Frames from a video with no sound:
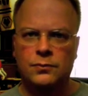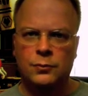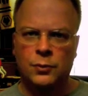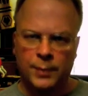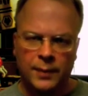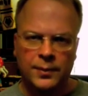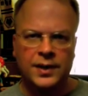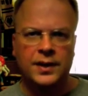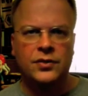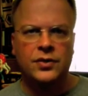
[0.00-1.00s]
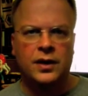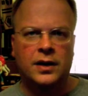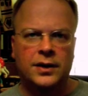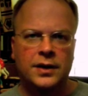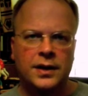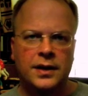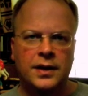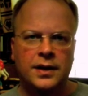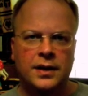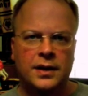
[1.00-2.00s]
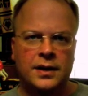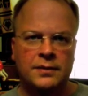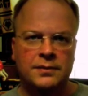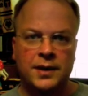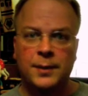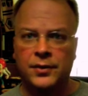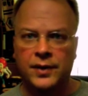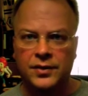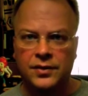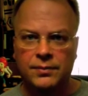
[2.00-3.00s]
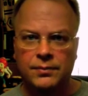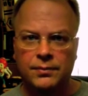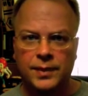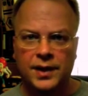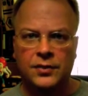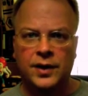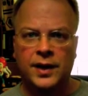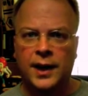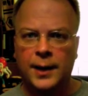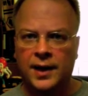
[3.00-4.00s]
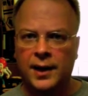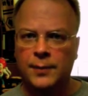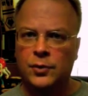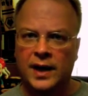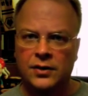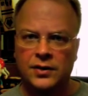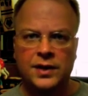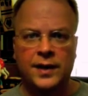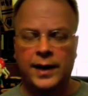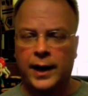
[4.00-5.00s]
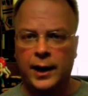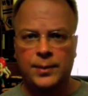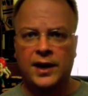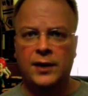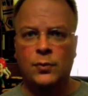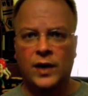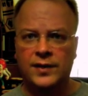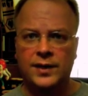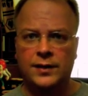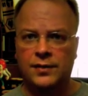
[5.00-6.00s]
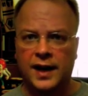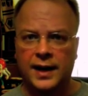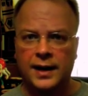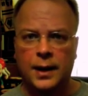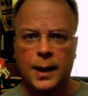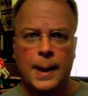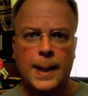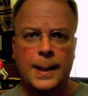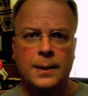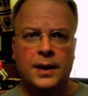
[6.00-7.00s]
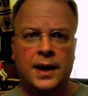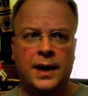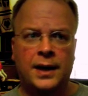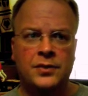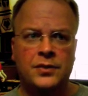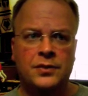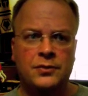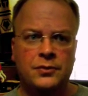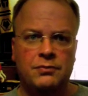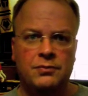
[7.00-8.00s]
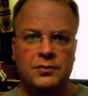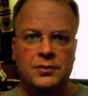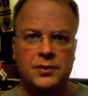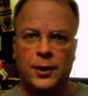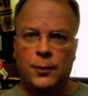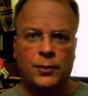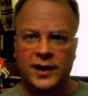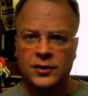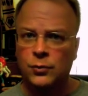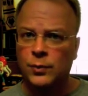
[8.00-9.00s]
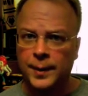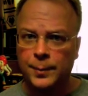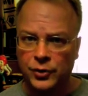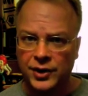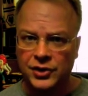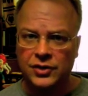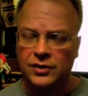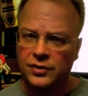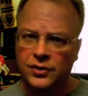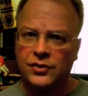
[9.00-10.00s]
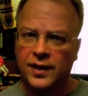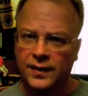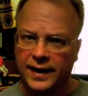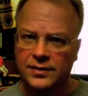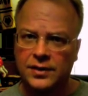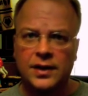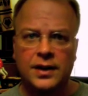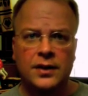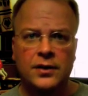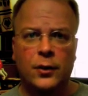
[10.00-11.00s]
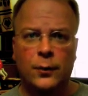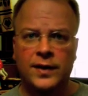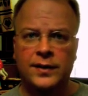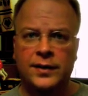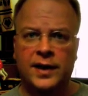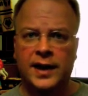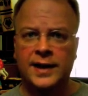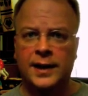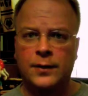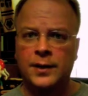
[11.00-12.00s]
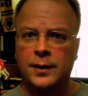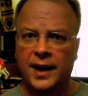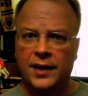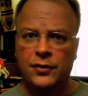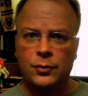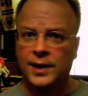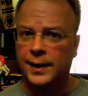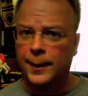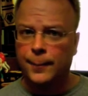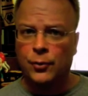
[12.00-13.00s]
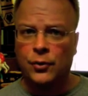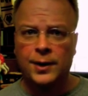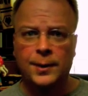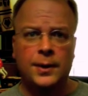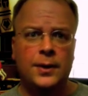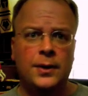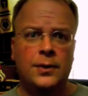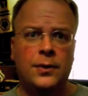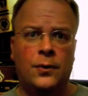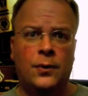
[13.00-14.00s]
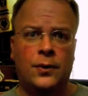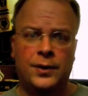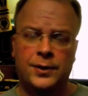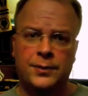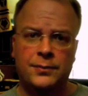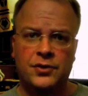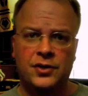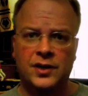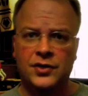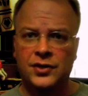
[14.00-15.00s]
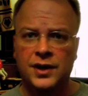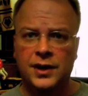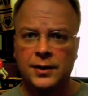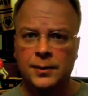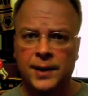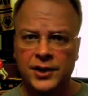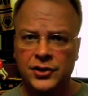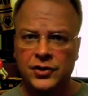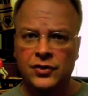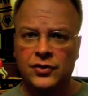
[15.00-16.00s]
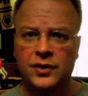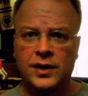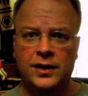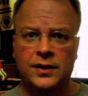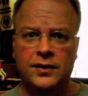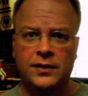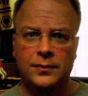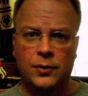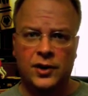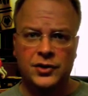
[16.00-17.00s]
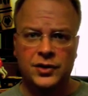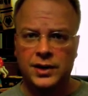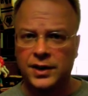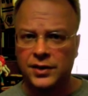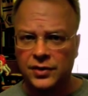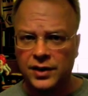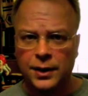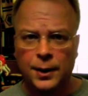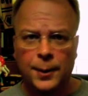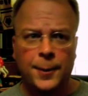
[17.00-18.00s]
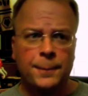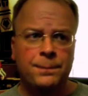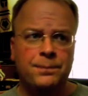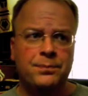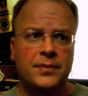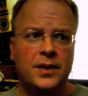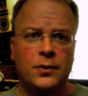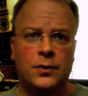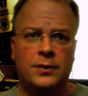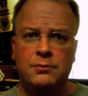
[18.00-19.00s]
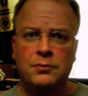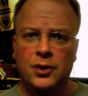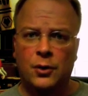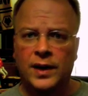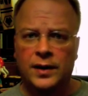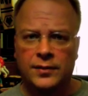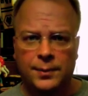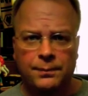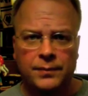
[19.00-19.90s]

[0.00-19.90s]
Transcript: Republicans are hypocrites, because they hide behind morality, they hide behind waving the flag, and they don't practice what they preach. Let's just say that. Whether they're hiding out in the bathroom in an airport or soliciting pages in Washington, D.C., or, whatever.